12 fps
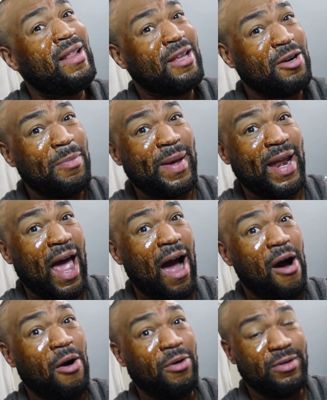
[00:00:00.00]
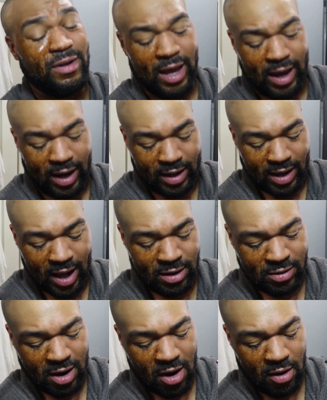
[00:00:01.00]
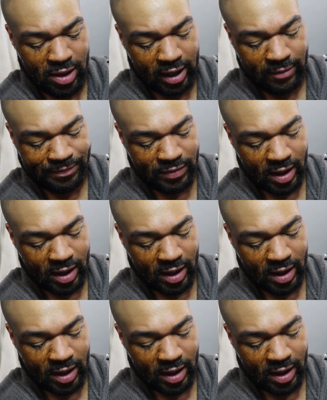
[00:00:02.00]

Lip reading: little bit out. Like, I don't know, like